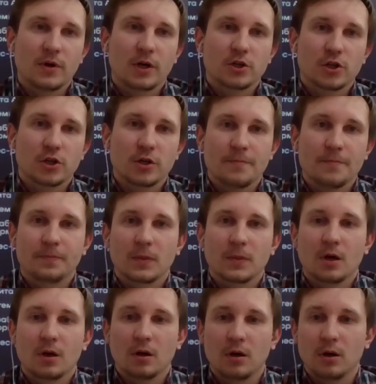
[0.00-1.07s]
customer,
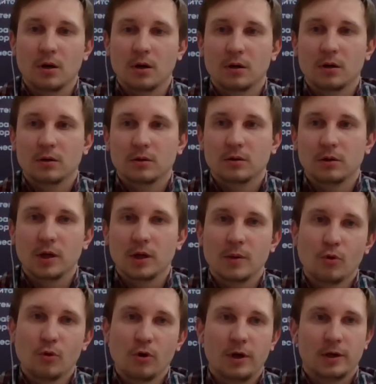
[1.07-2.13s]
whatever. So
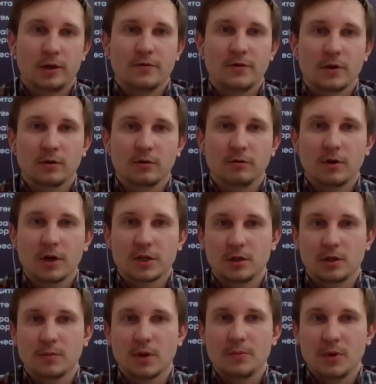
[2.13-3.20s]
this is what applies
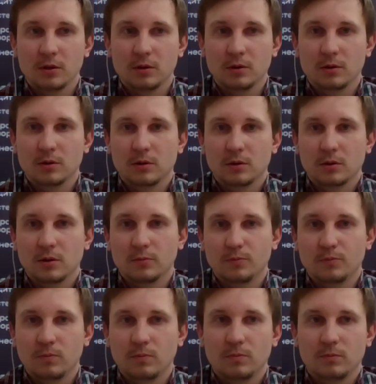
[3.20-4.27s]
to the so-called typical
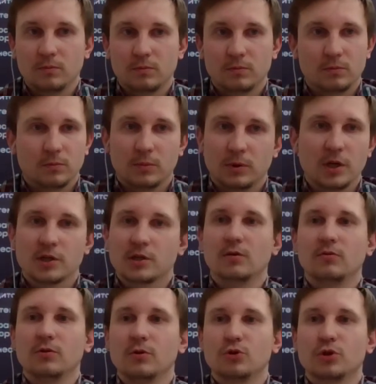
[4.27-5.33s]
solutions.
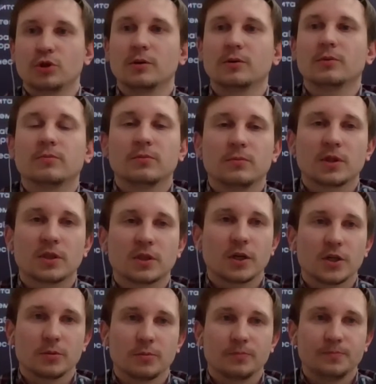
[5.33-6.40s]
And I think the
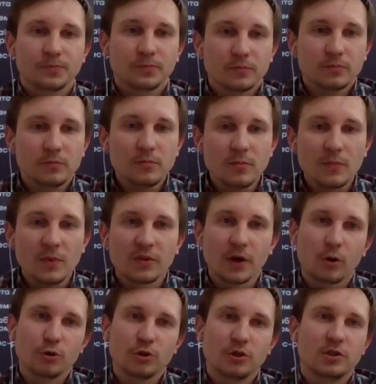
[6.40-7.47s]
most important thing,
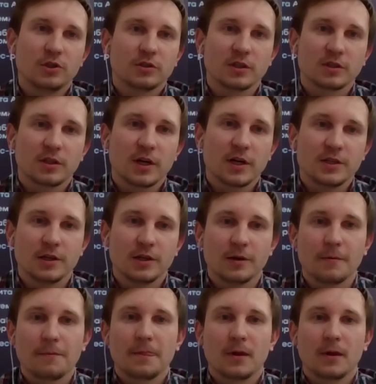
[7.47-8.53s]

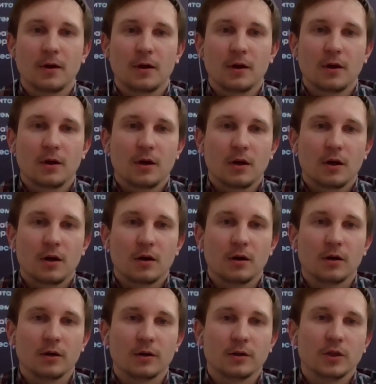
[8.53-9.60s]
especially when you are
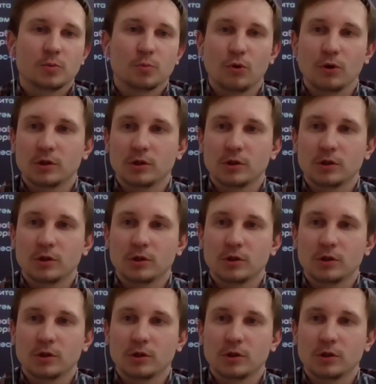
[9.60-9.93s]
in